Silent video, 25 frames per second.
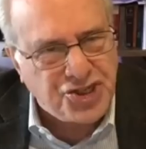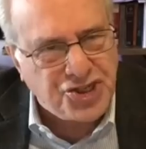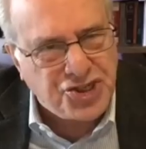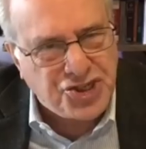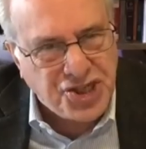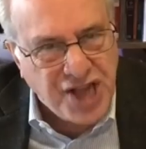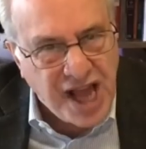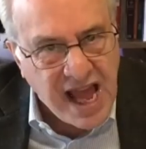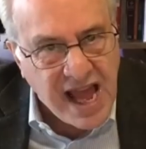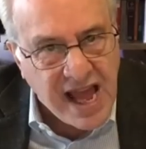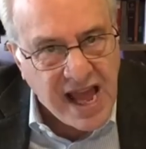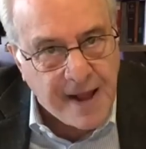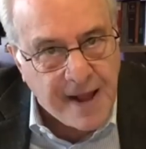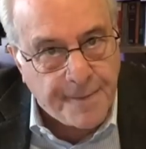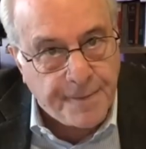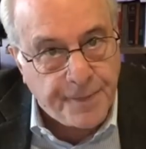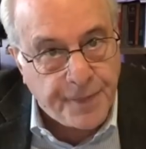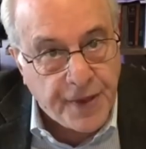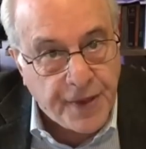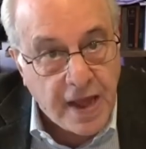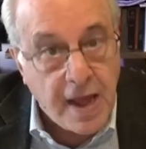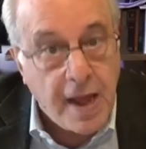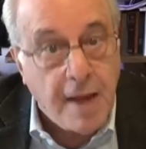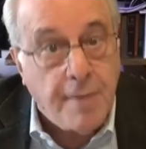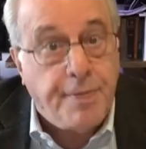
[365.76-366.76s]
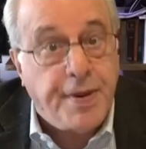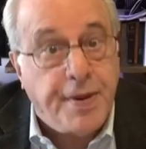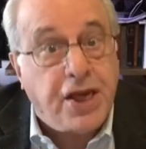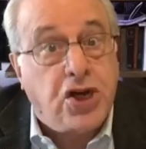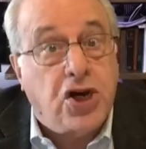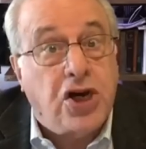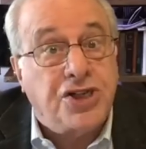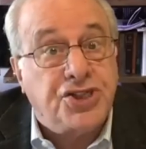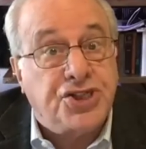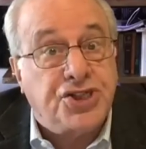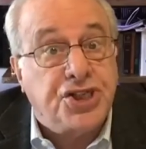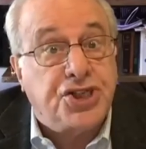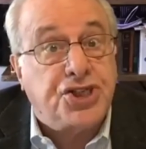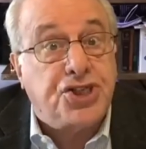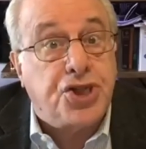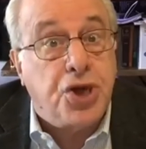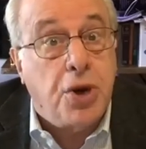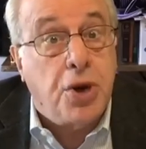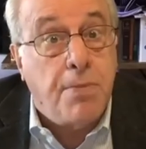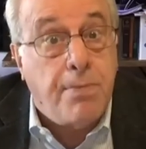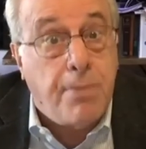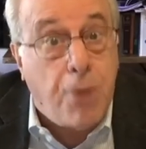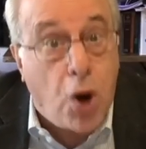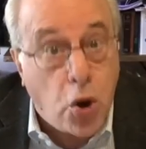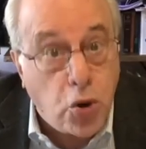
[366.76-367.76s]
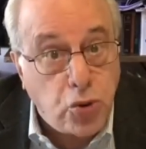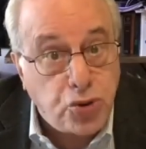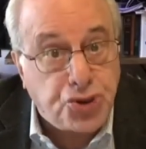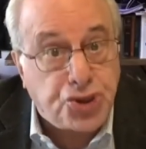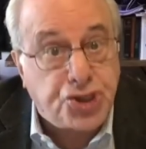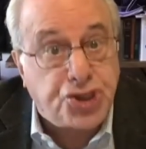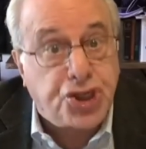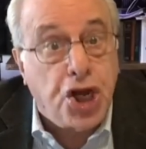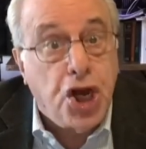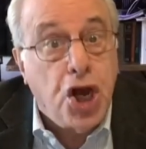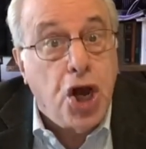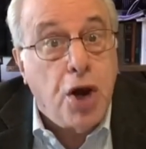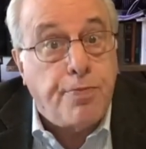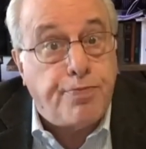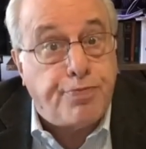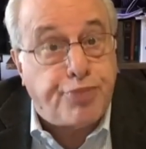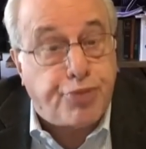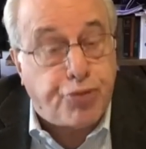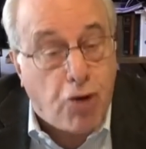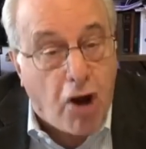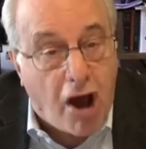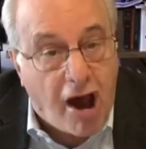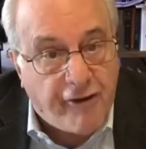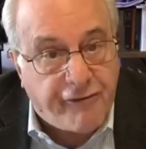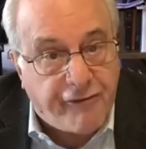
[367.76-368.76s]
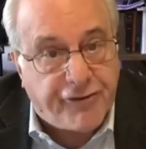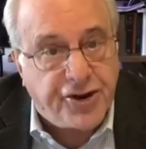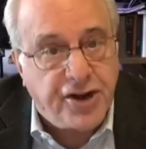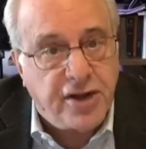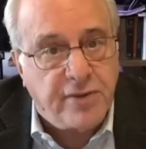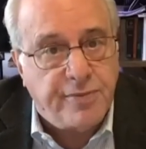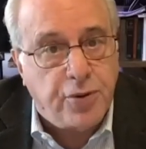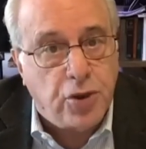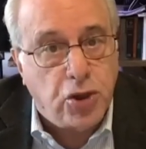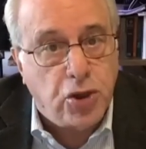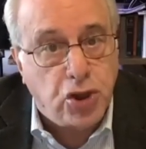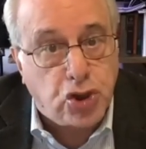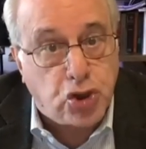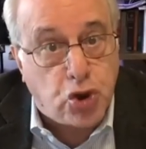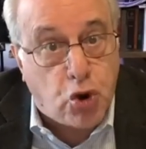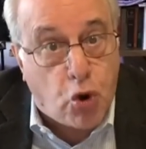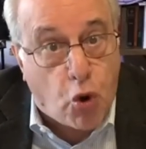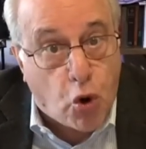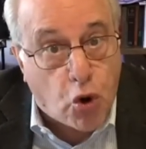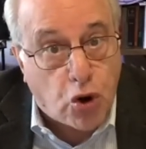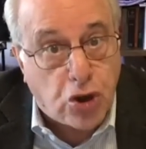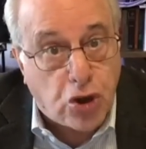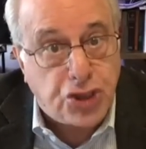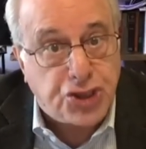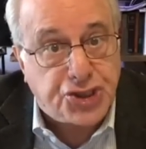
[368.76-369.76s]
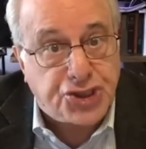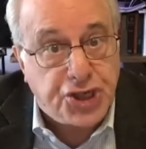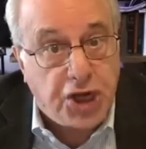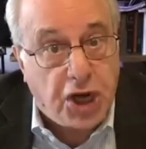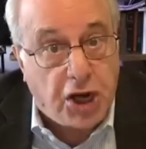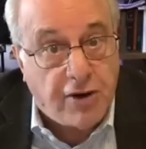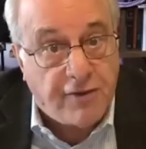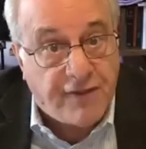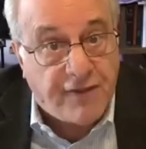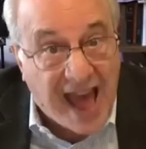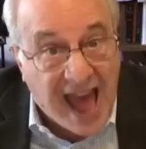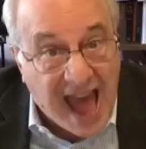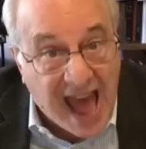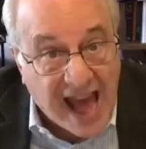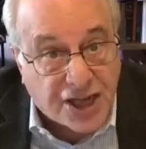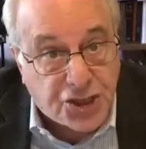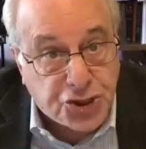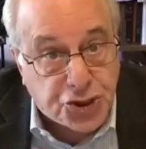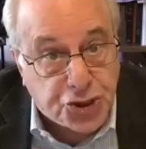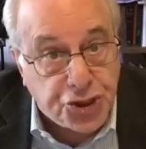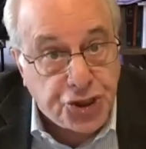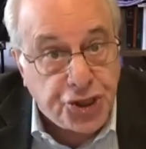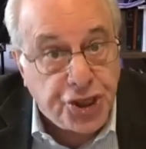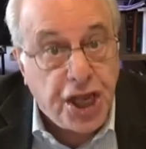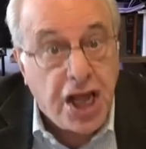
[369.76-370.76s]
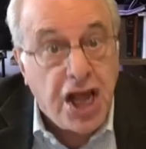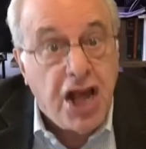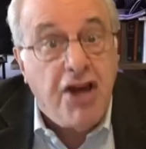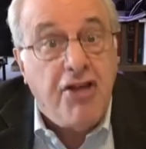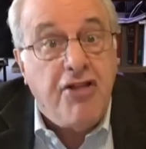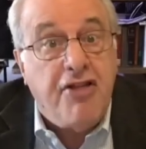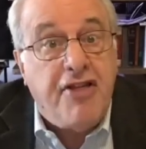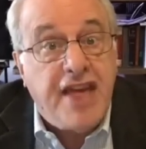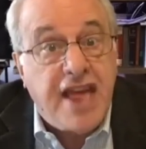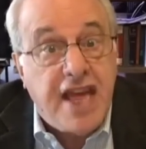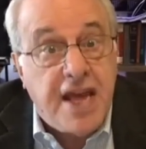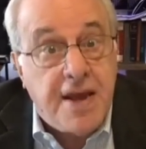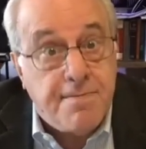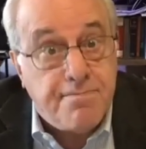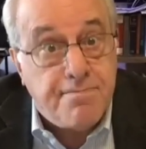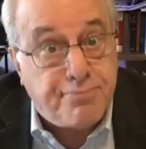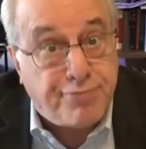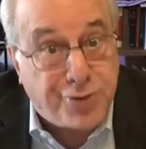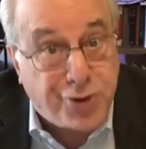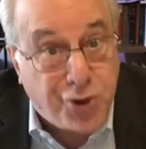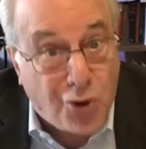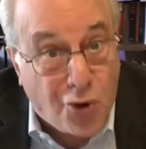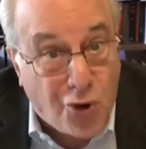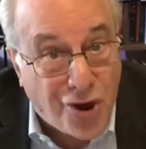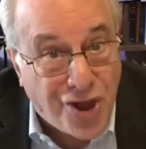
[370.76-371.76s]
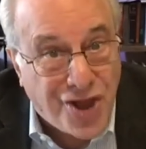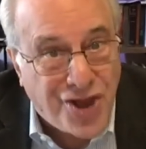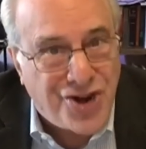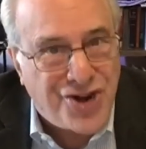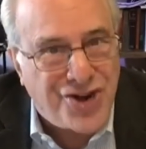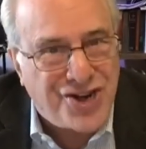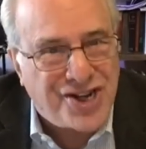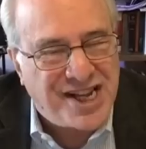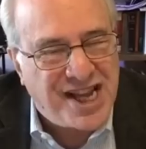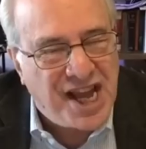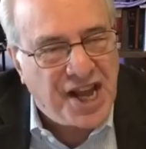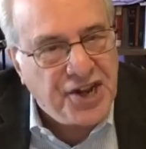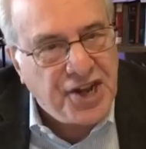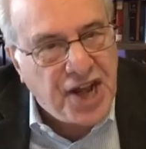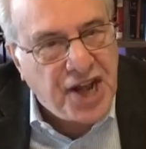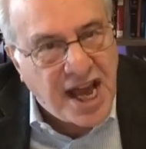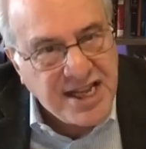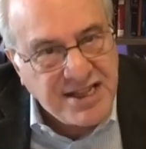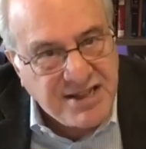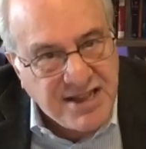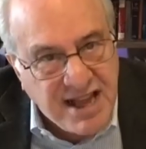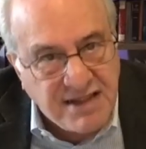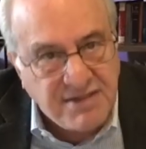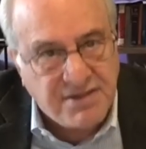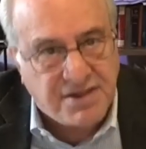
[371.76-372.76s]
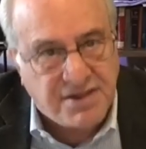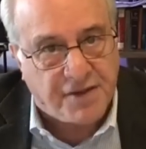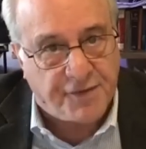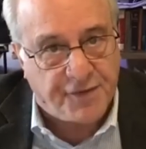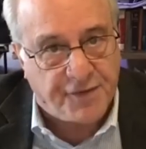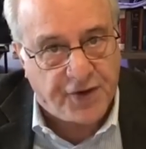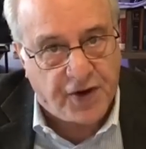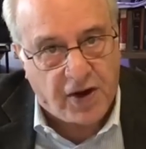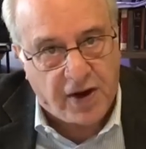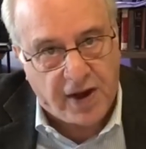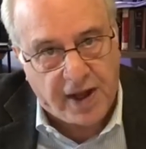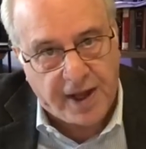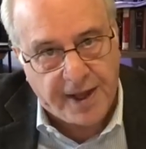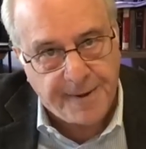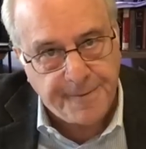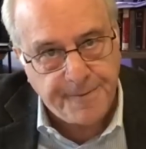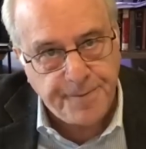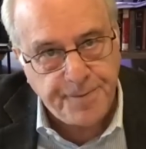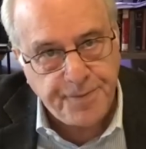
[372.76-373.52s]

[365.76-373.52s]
same, because it's the most profitable course of action the employer can identify.